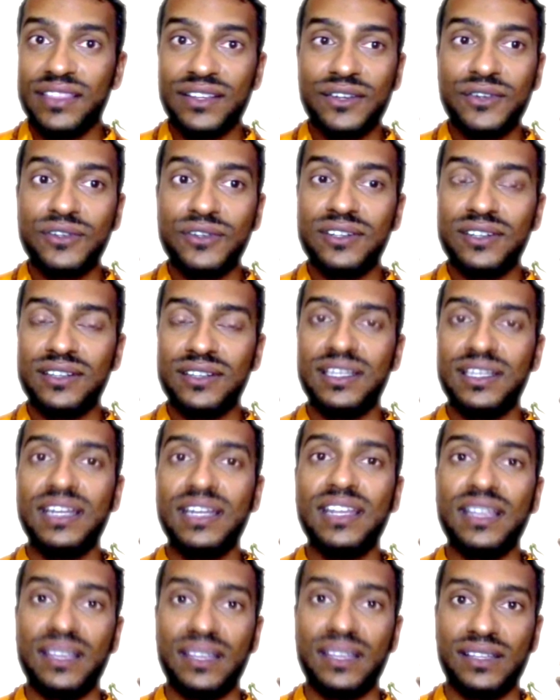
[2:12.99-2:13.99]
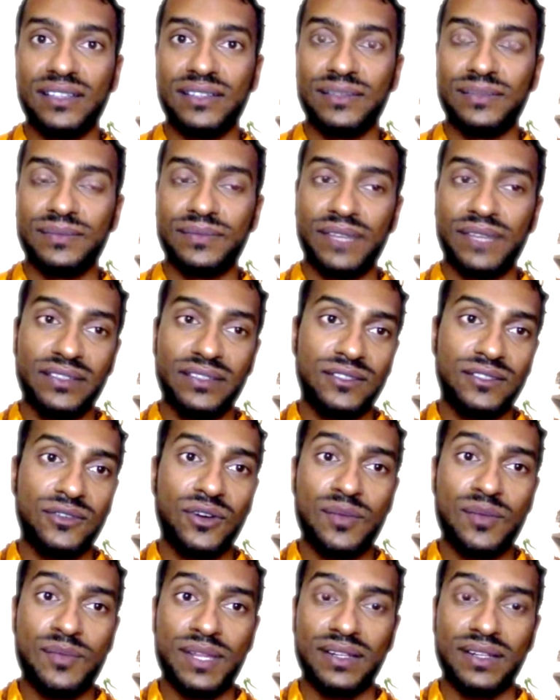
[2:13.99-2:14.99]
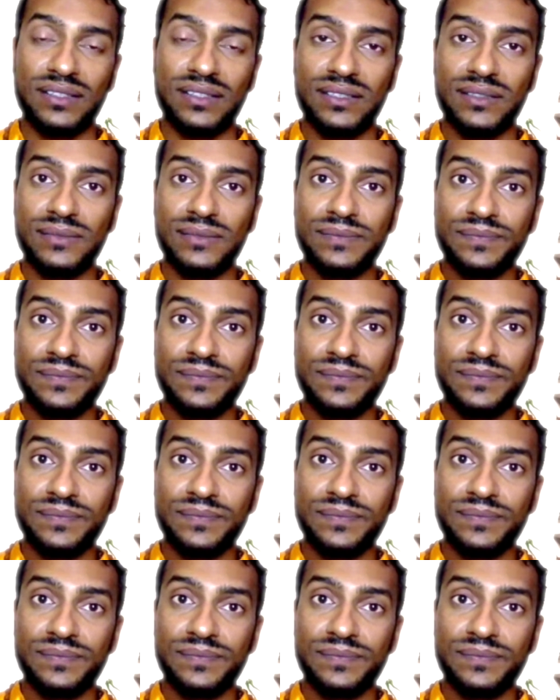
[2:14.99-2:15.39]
the Kundalini that's dormant.